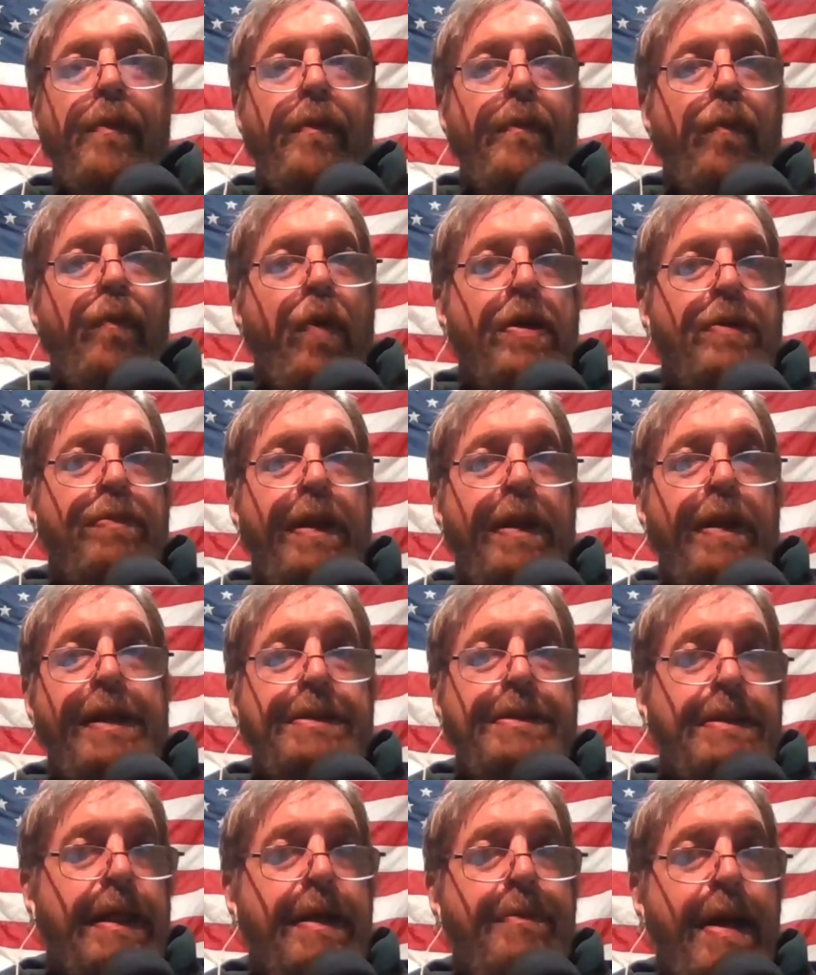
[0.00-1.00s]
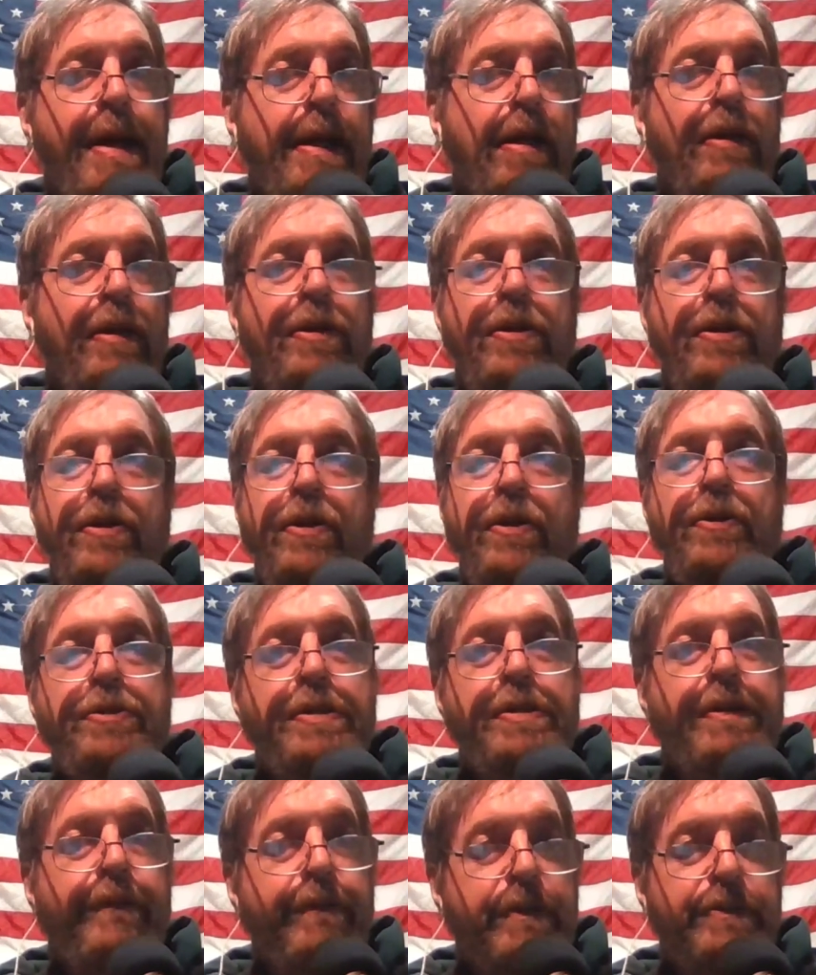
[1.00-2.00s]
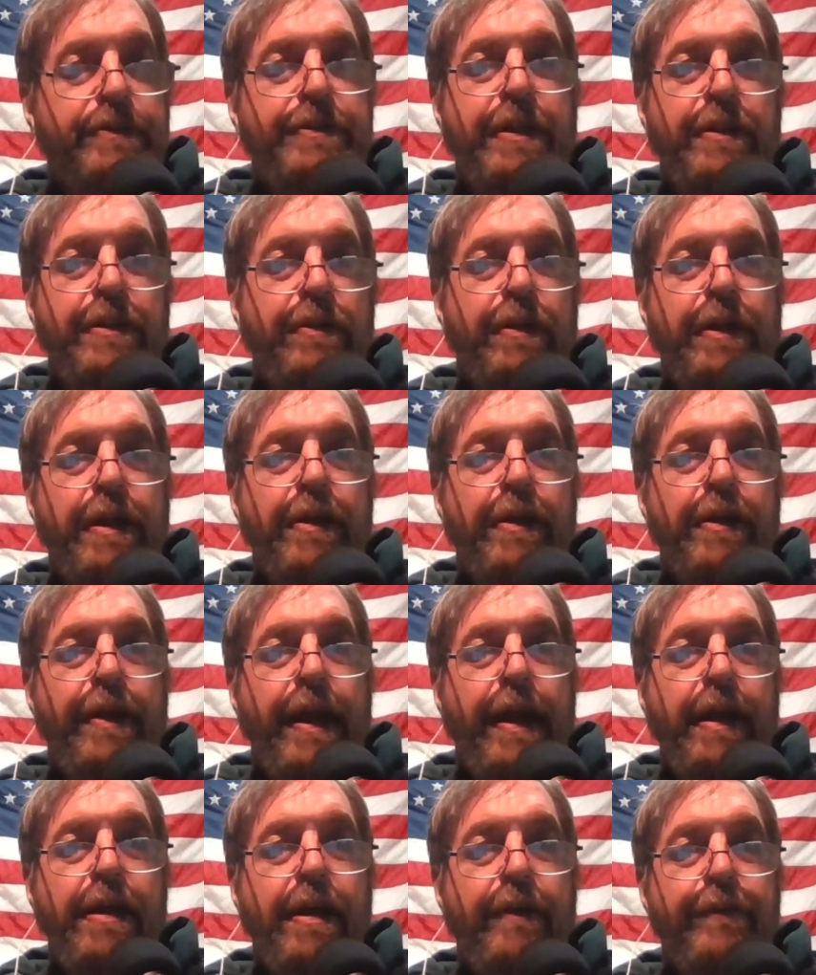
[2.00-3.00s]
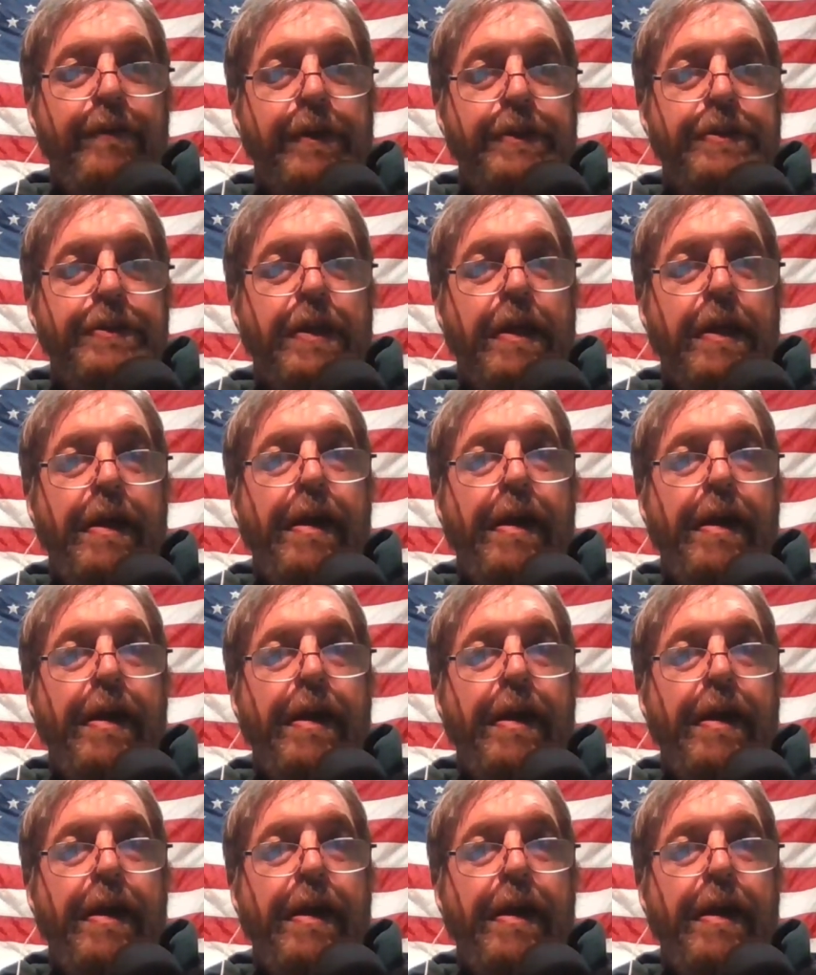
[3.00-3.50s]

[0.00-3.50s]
where you place it can make a huge difference in your internet coverage.